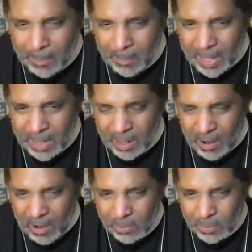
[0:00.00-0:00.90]

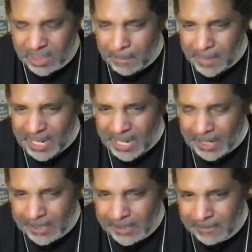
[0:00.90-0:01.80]
Pentecost was a meeting.
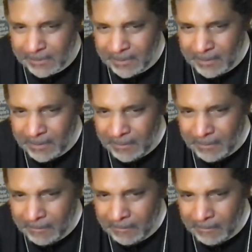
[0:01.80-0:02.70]

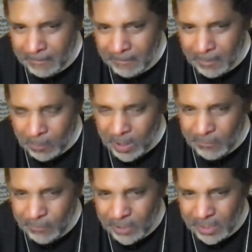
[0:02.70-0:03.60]
And one of
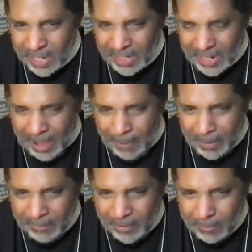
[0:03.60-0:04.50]
the first things that
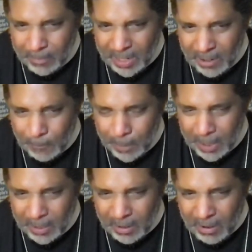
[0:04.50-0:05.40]
happened after the meeting on
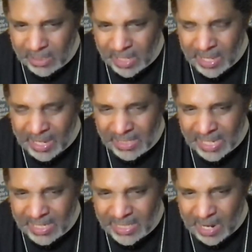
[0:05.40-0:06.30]
Pentecost is
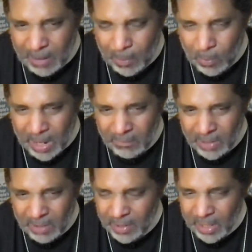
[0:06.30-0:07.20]
they set up a way of
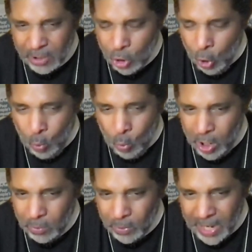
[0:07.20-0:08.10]
living that no
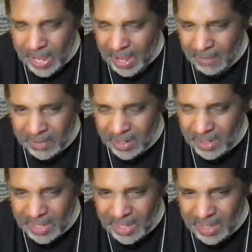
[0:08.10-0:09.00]
one would have any
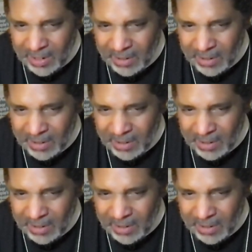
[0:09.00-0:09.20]
need.